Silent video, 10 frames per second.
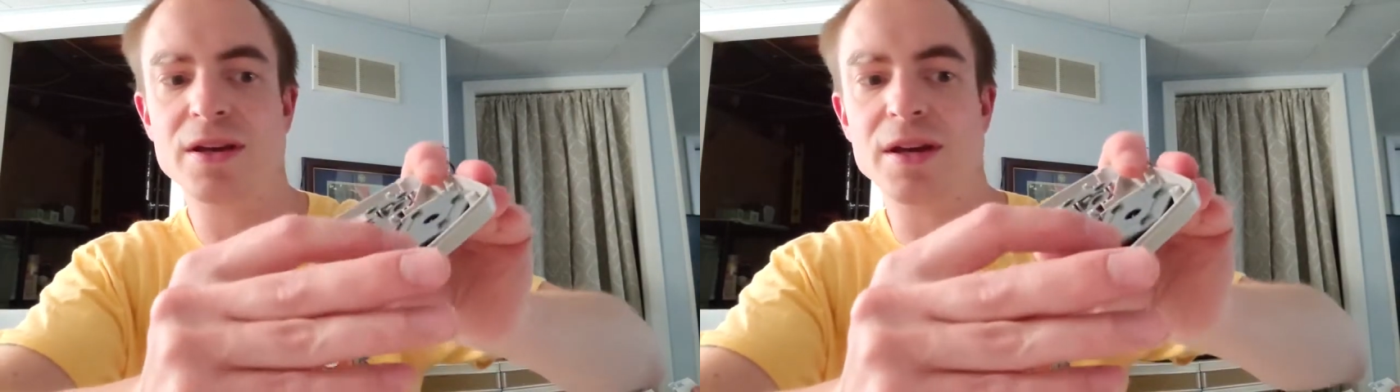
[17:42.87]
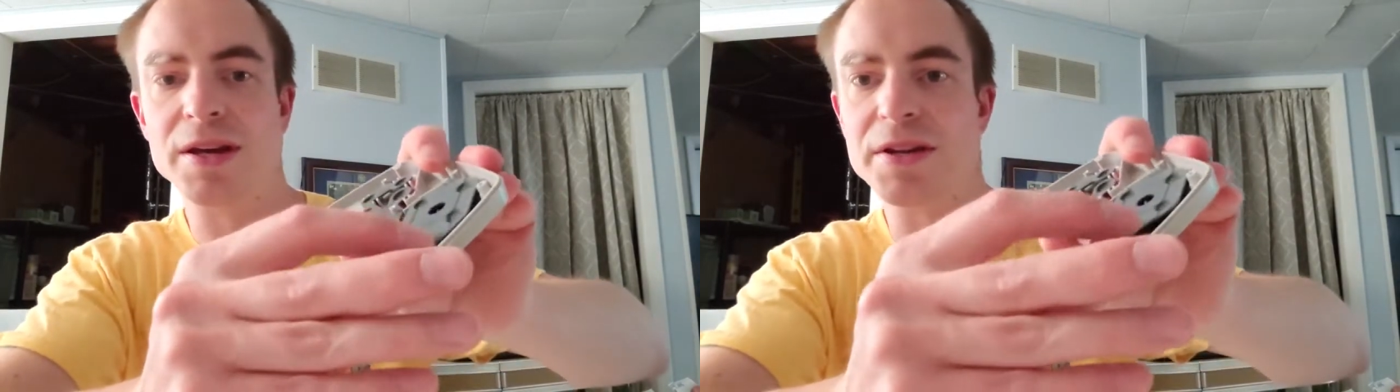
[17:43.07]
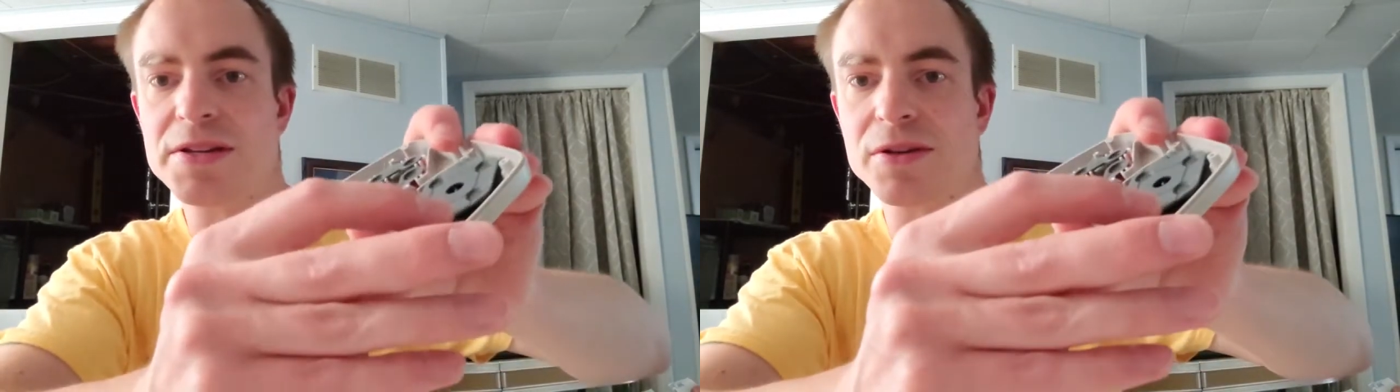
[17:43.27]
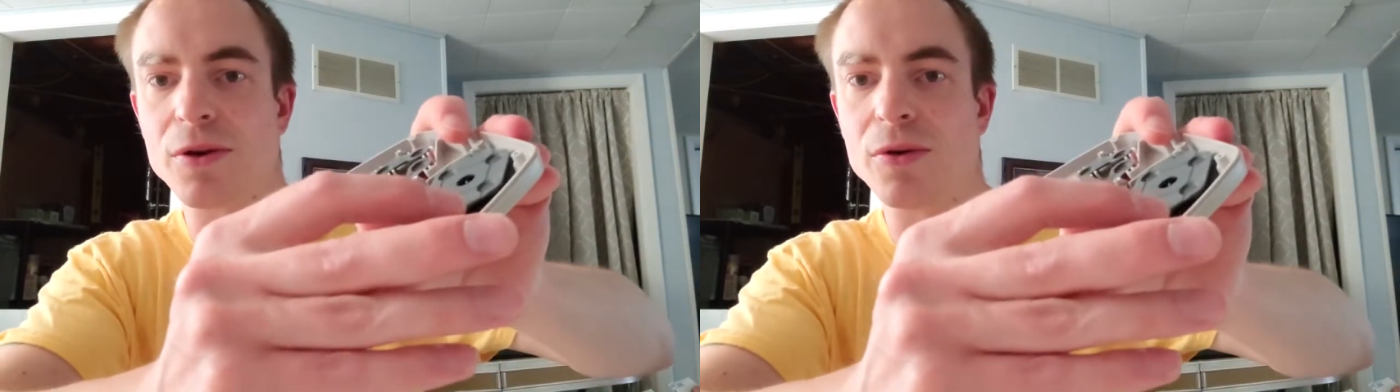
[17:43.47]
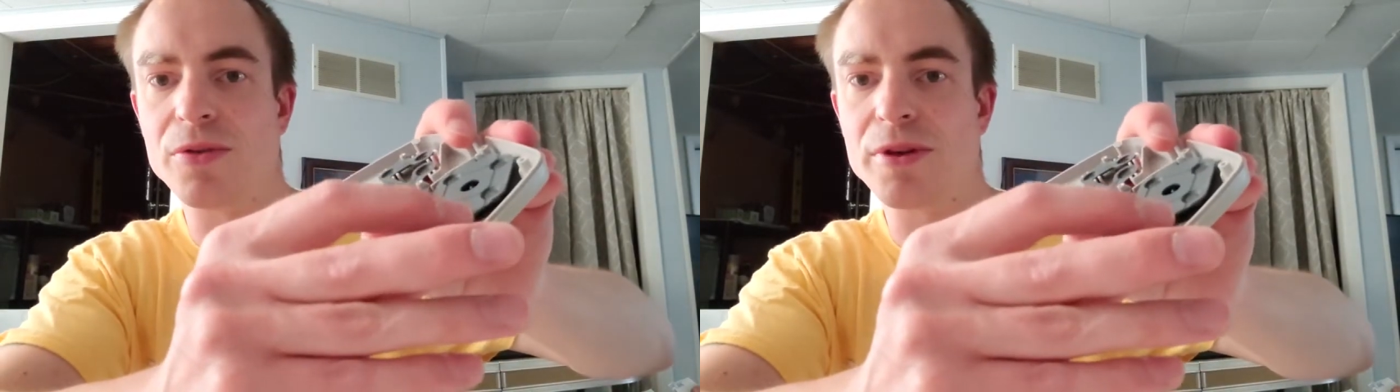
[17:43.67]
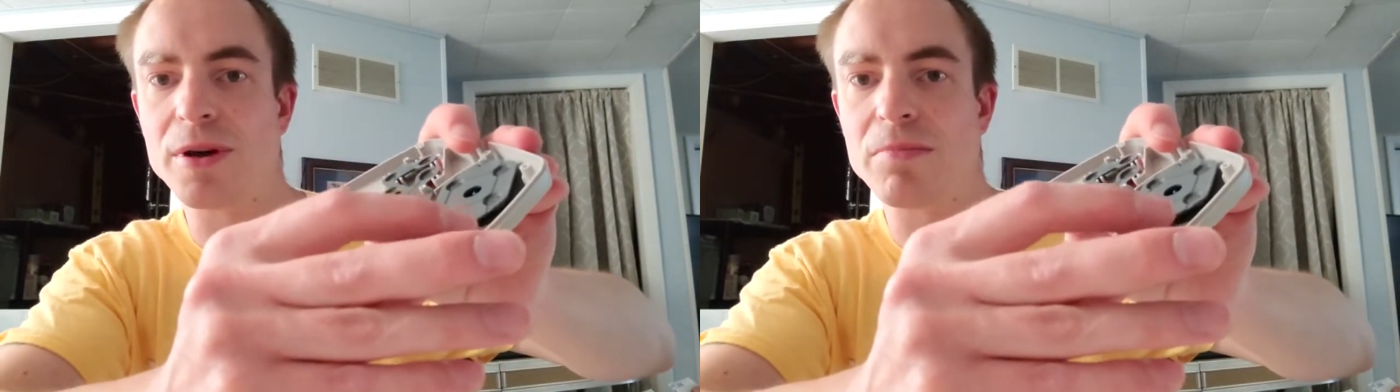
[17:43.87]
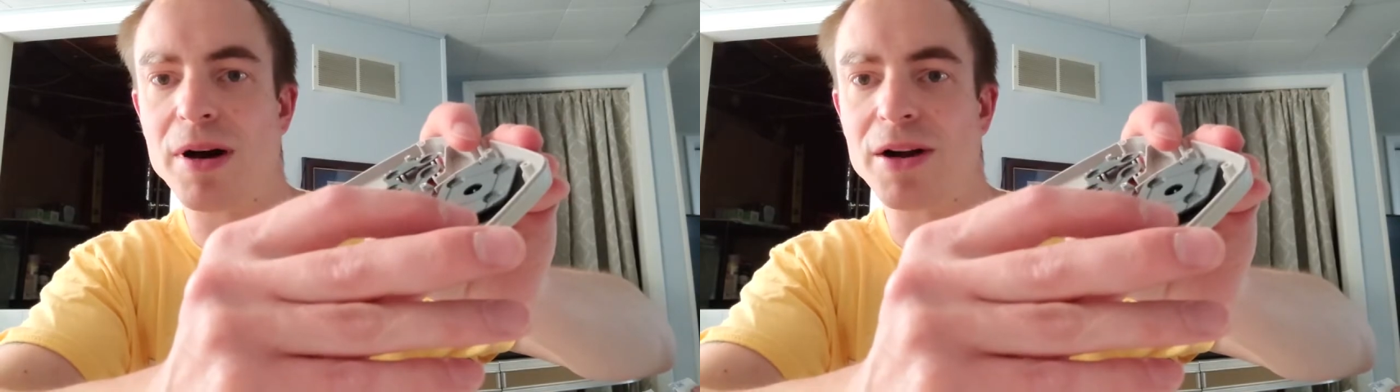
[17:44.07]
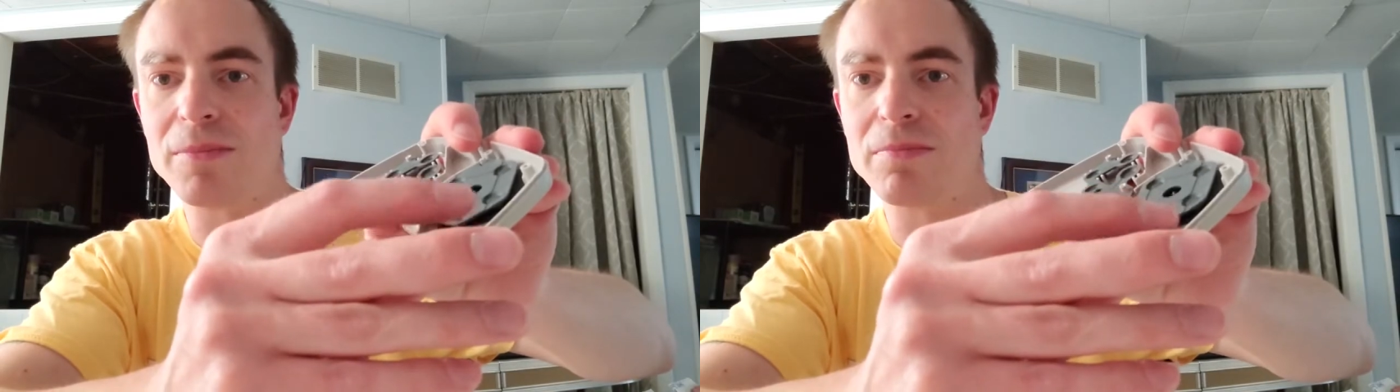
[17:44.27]
it doesn't hold the
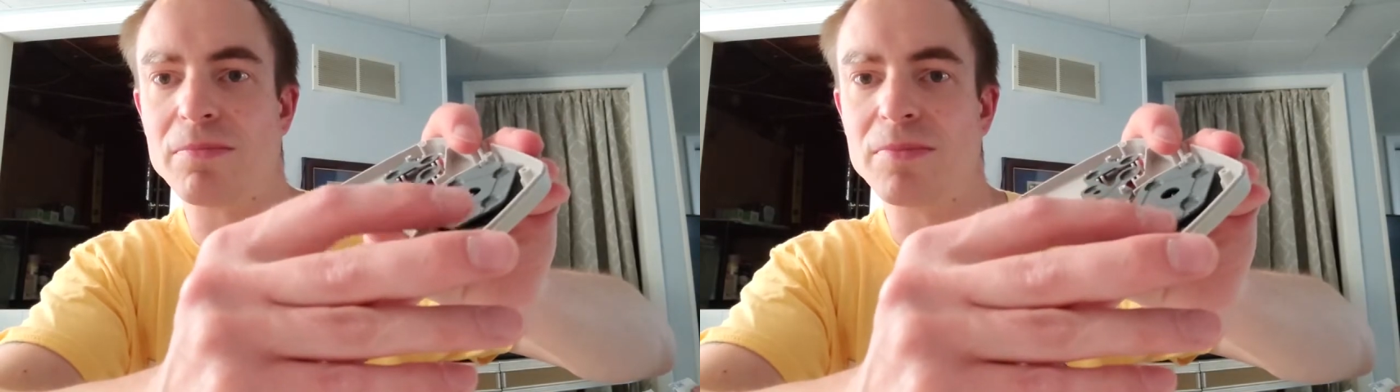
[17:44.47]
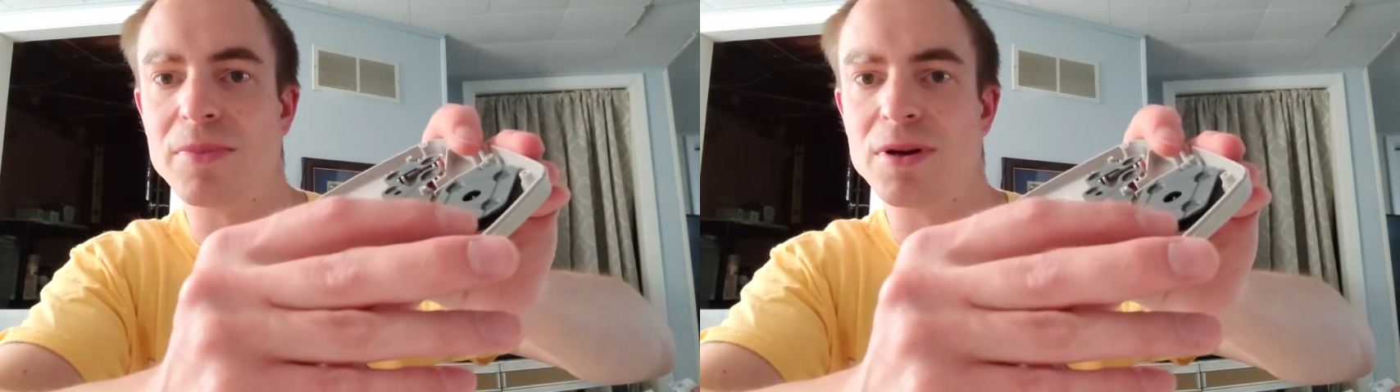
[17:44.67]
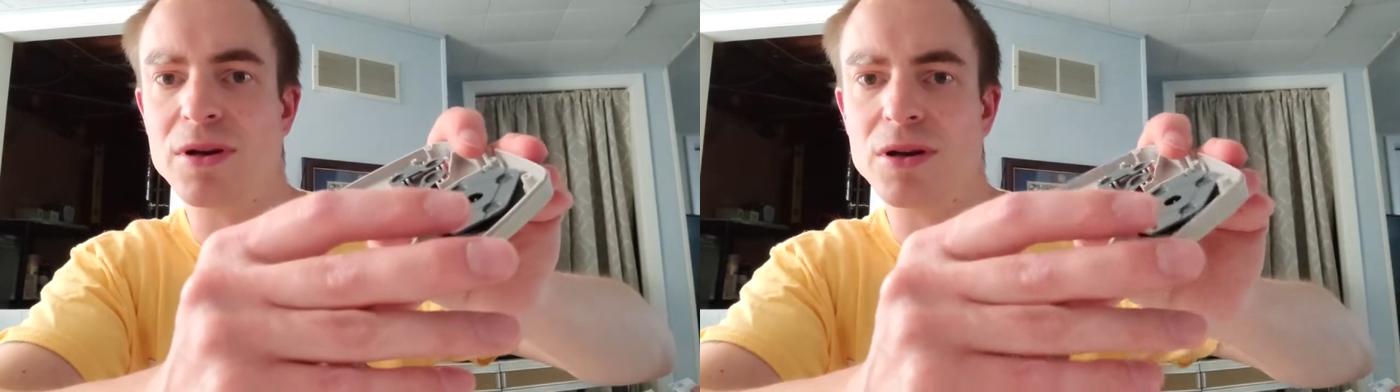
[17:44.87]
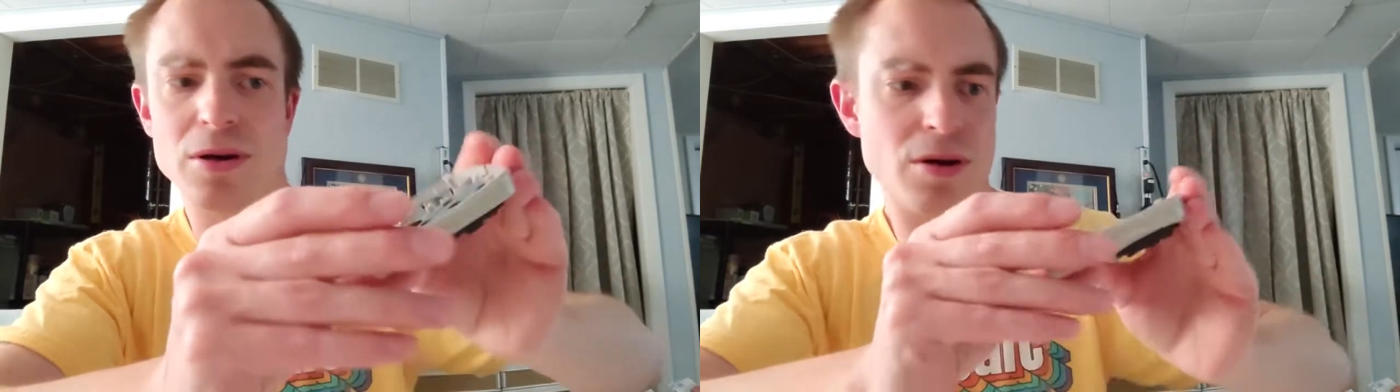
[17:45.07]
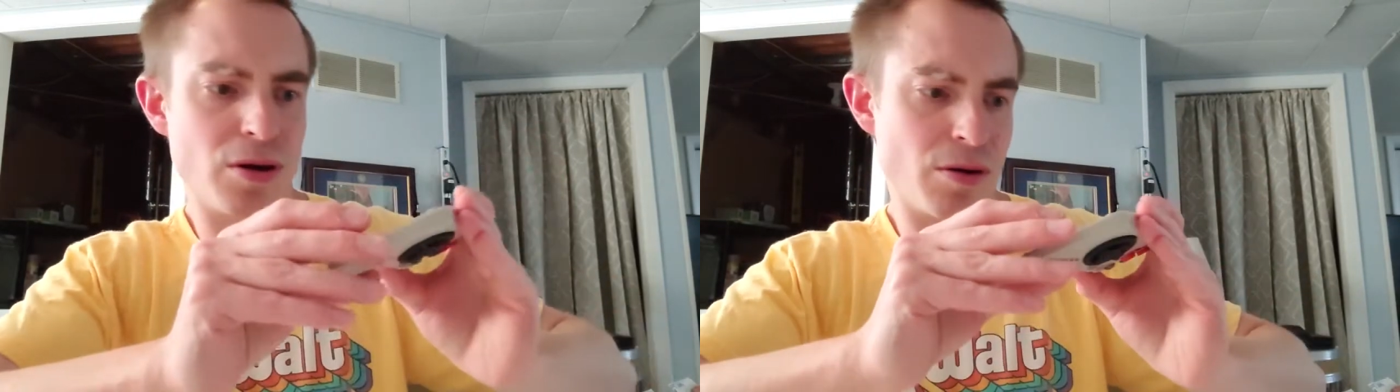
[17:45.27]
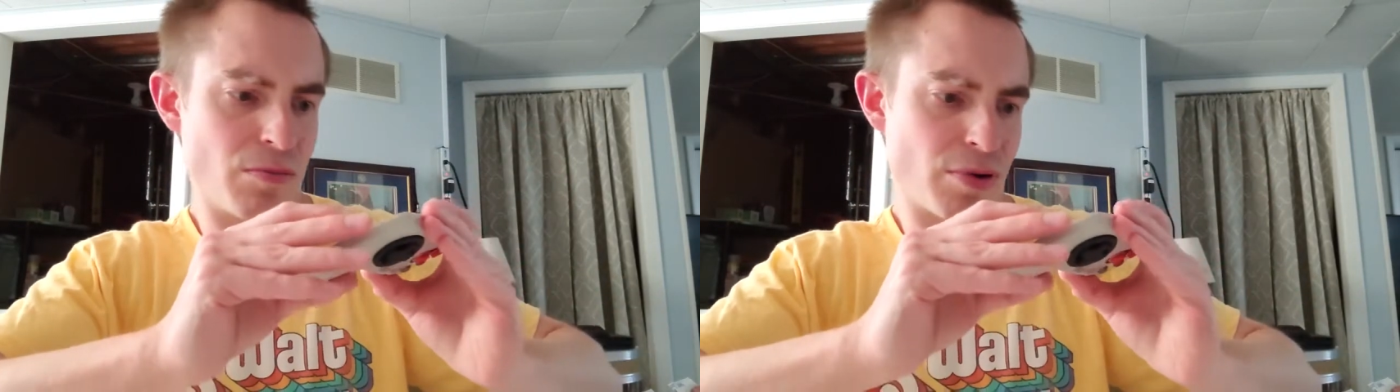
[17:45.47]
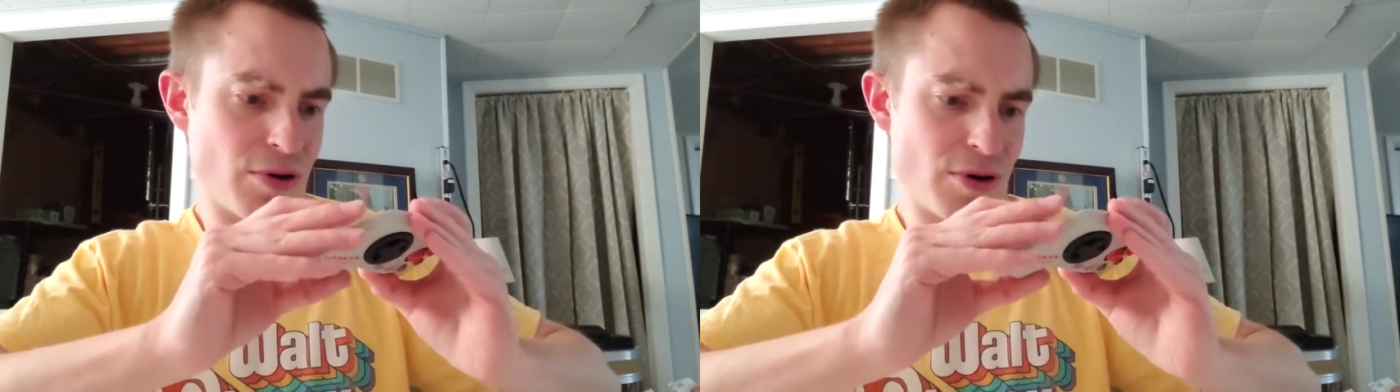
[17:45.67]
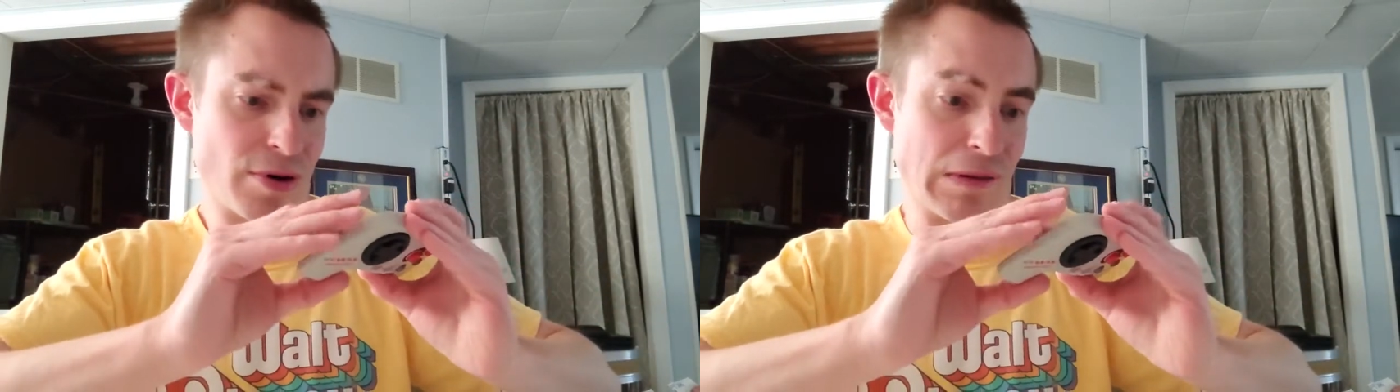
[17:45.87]
bottom
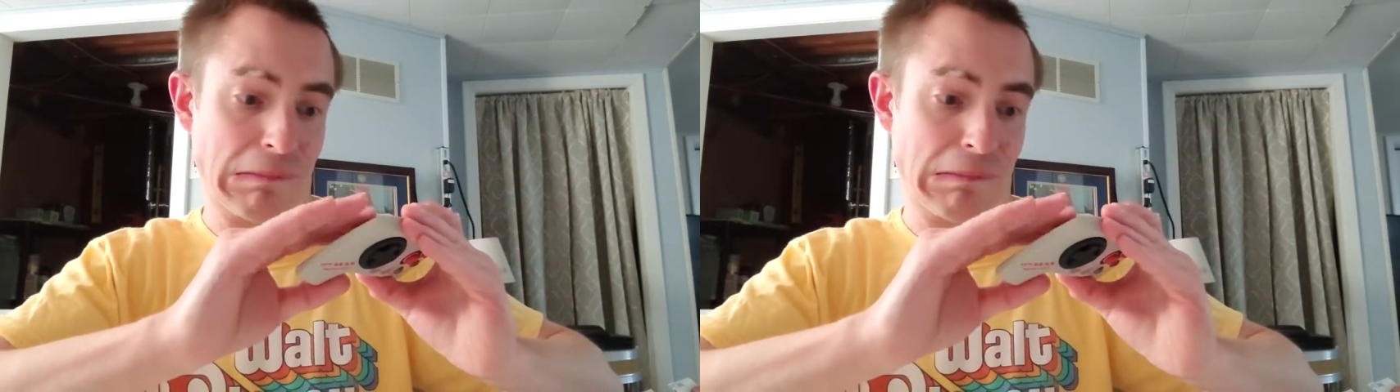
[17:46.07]
part.